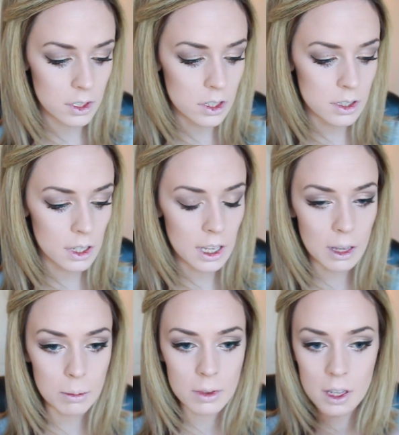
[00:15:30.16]
Just to
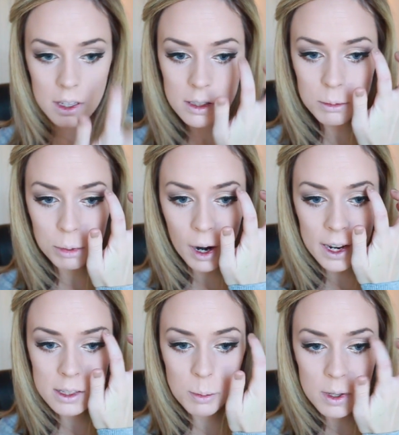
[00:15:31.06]
keep things
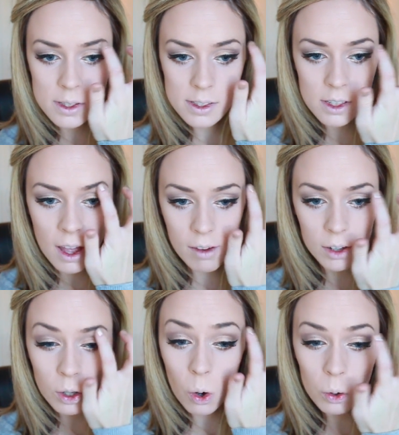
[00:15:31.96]
bright, but still have
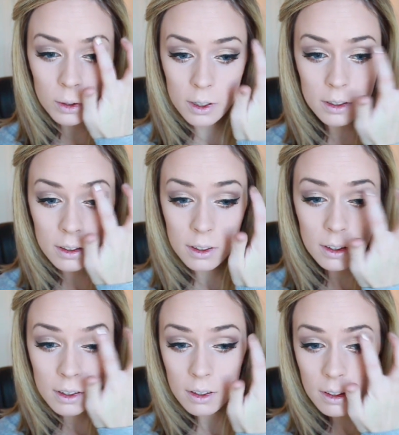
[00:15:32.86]
a golden
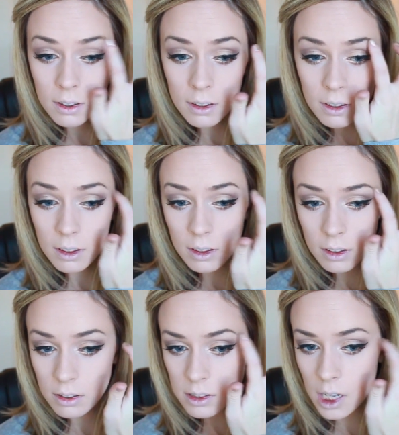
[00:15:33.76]

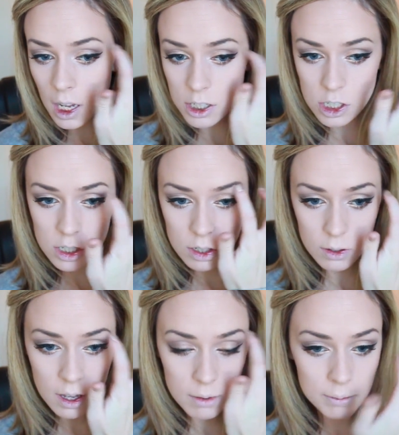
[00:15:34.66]
touch
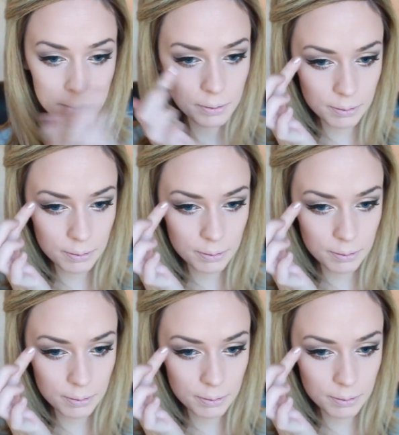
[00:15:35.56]
to them.